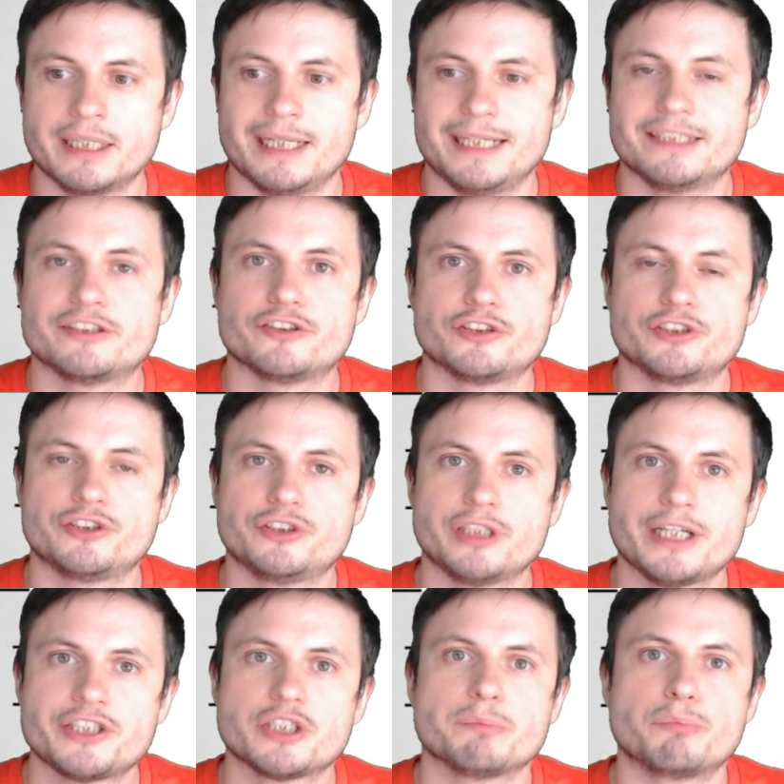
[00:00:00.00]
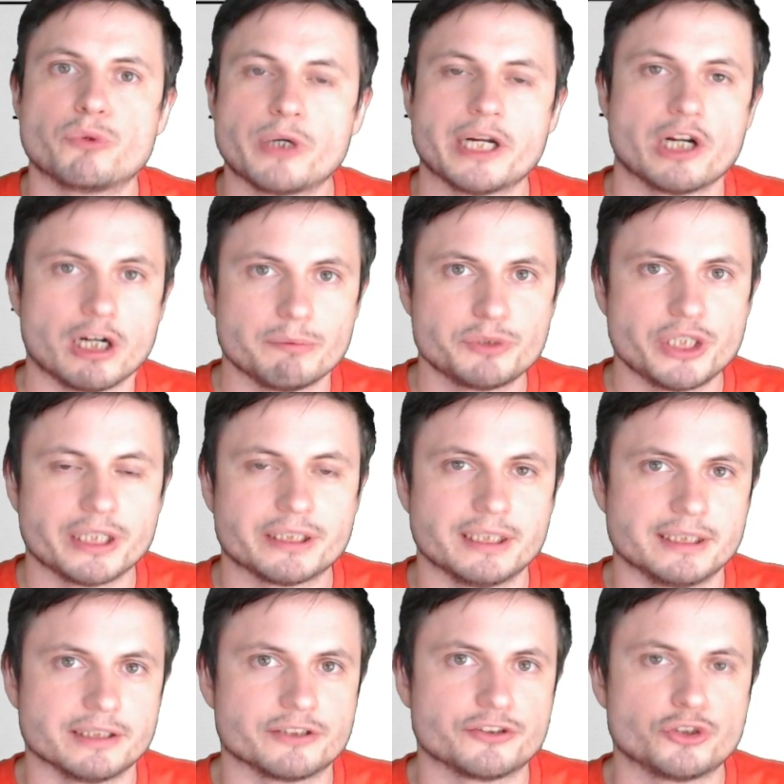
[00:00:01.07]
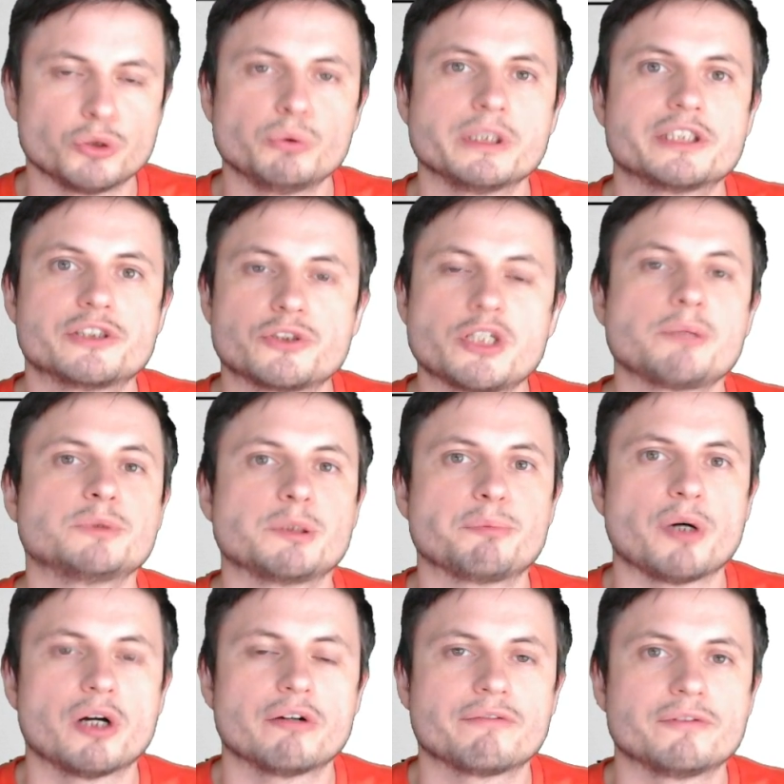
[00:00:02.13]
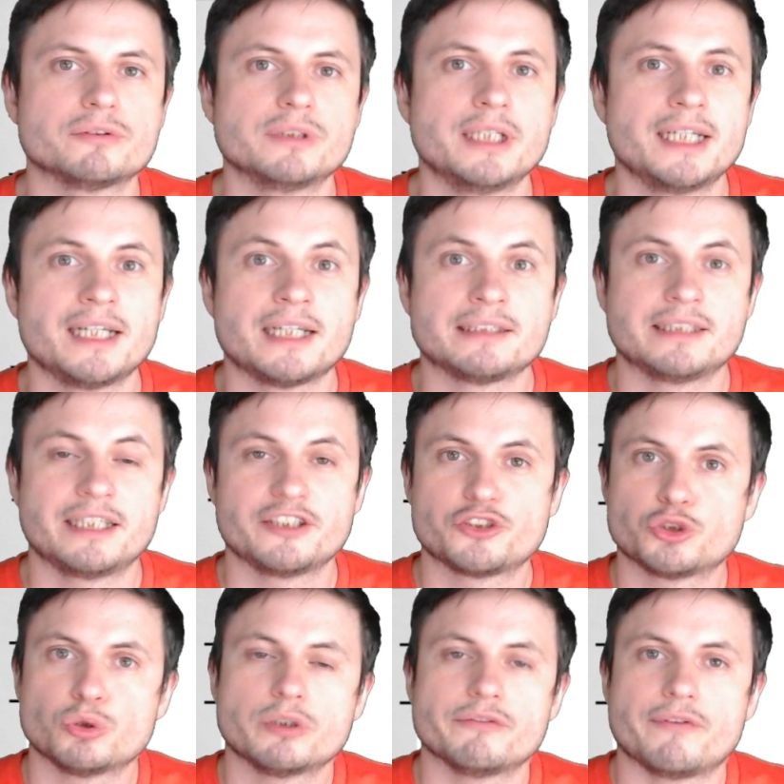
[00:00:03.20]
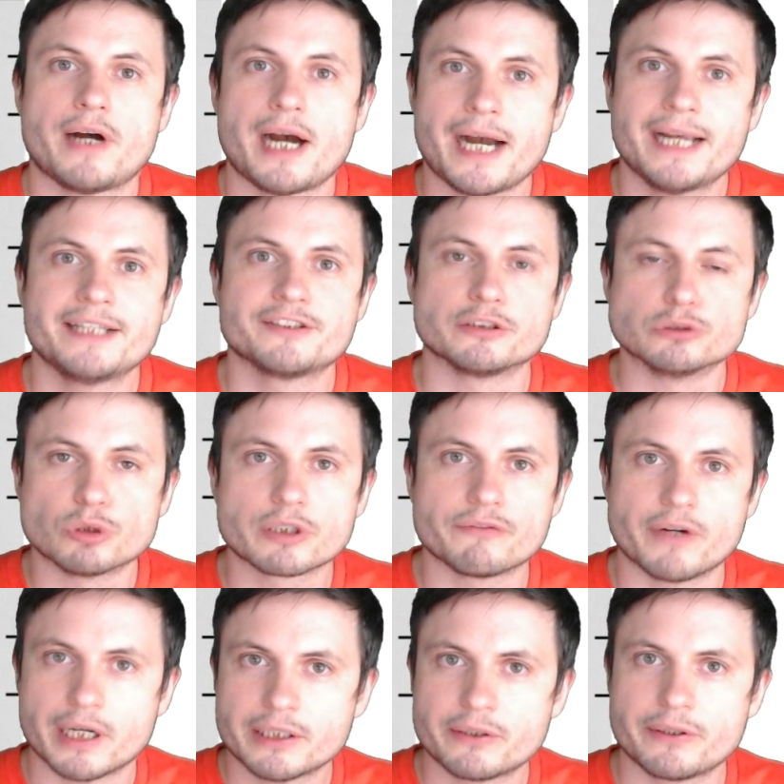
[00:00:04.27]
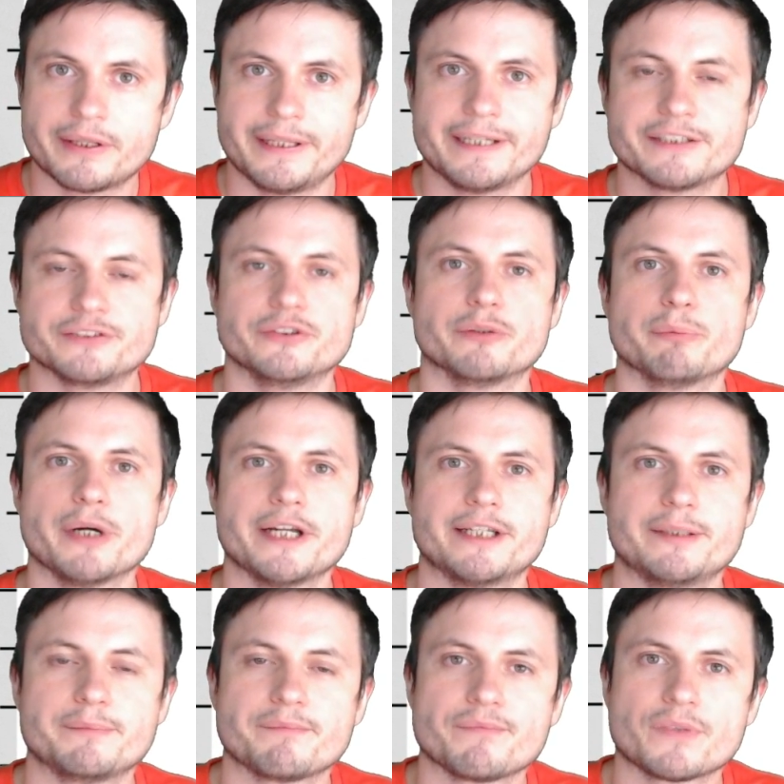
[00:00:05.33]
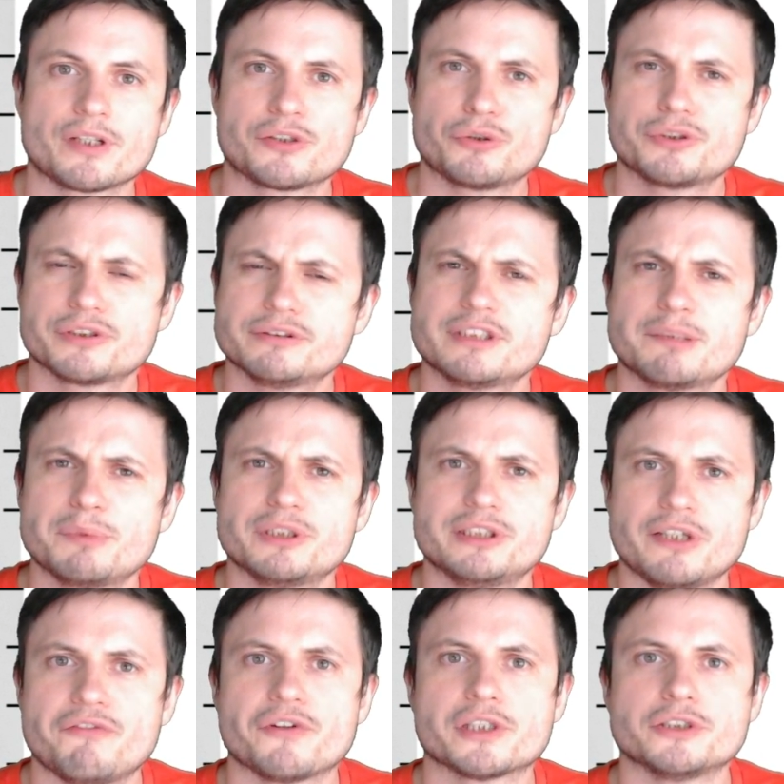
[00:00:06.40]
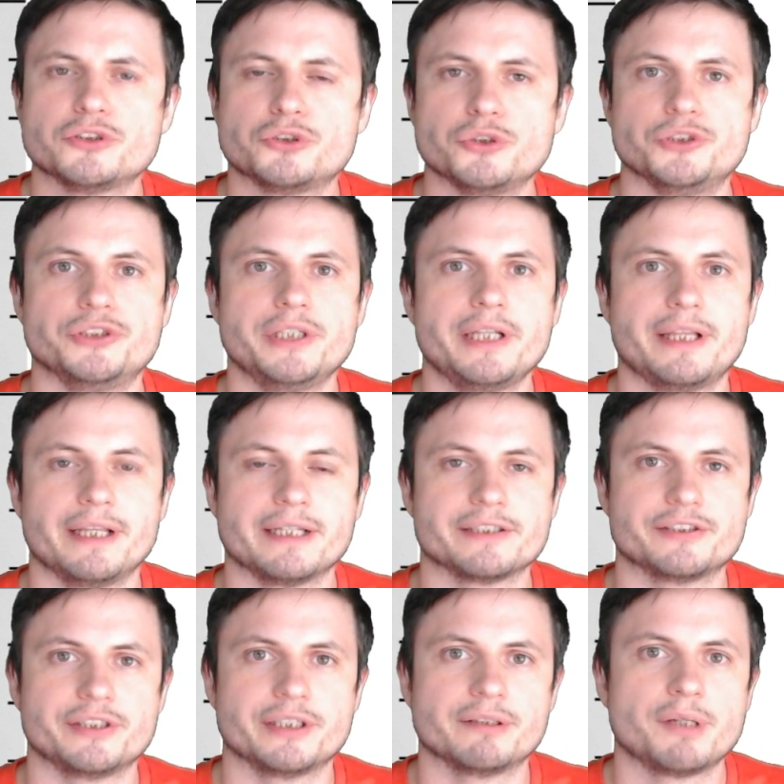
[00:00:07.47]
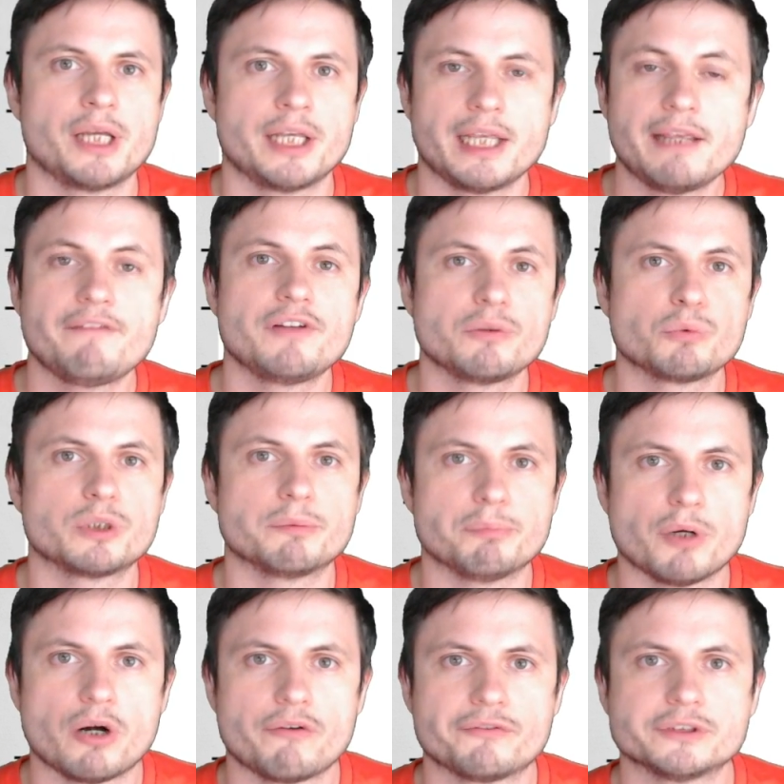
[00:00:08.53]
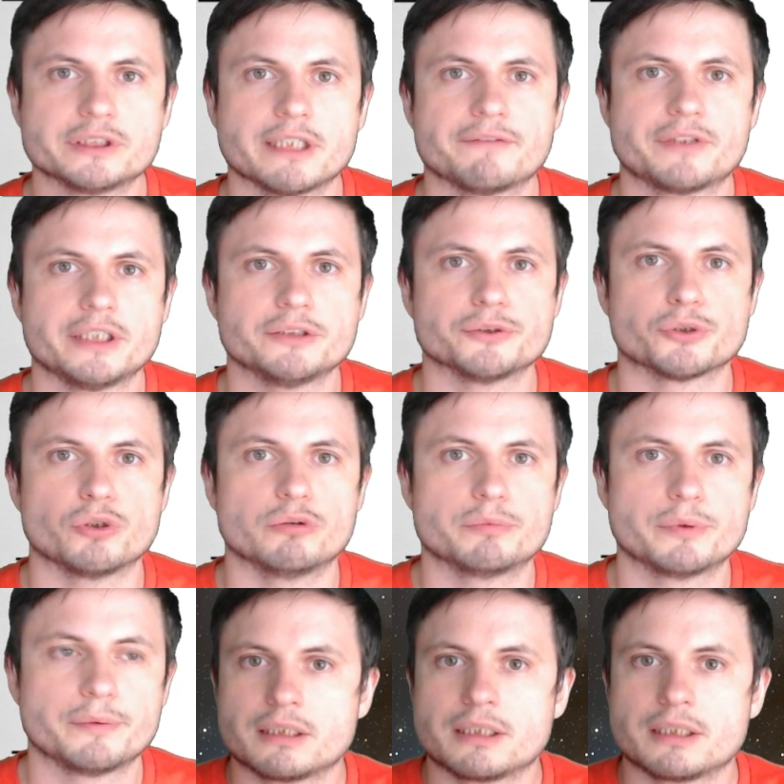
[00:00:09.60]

It's such a bright object and it's so extremely powerful that it sort of hides a lot of other things nearby. So it's a little bit difficult to see things here, even with a powerful enough telescope.